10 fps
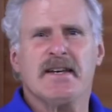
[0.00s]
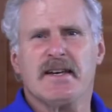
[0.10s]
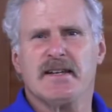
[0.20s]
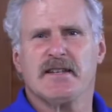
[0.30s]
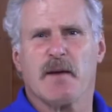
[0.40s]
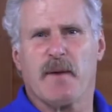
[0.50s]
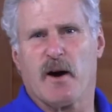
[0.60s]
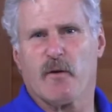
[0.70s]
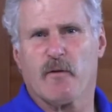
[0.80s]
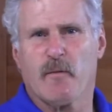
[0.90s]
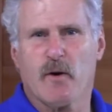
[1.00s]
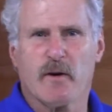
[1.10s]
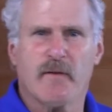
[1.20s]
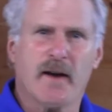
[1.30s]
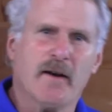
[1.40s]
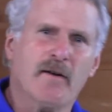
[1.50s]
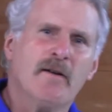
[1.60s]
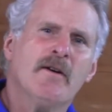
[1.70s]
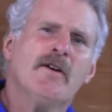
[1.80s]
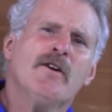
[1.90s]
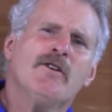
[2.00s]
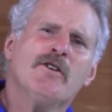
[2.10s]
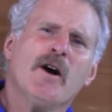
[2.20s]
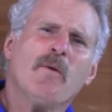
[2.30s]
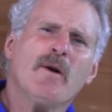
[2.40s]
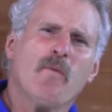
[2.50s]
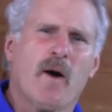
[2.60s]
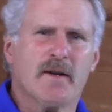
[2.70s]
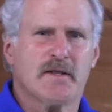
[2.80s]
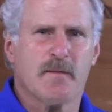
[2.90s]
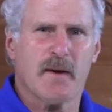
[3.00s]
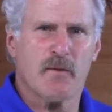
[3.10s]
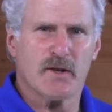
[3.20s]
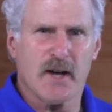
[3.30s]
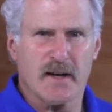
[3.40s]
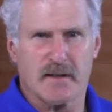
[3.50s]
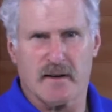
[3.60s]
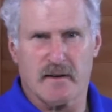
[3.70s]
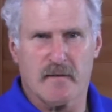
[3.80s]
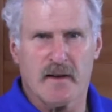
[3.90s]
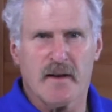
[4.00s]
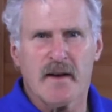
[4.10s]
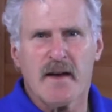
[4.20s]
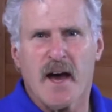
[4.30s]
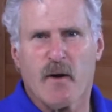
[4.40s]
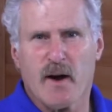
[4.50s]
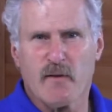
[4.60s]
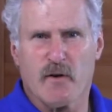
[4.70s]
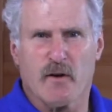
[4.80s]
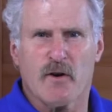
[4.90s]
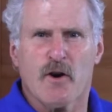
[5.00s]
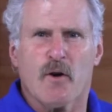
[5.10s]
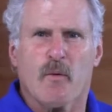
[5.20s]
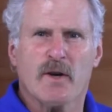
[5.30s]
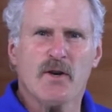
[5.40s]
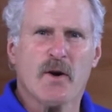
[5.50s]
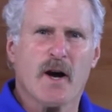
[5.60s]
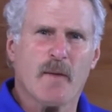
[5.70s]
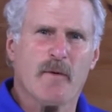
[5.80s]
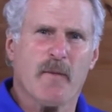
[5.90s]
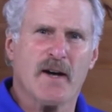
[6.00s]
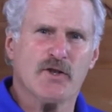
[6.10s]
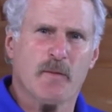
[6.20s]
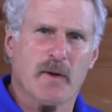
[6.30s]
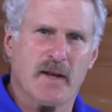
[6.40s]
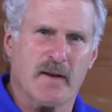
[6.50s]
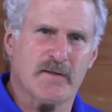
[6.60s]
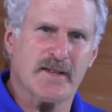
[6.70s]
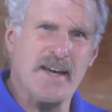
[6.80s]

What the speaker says: is a powerful motivator. No one wants to be rejected. However, when you compromise your beliefs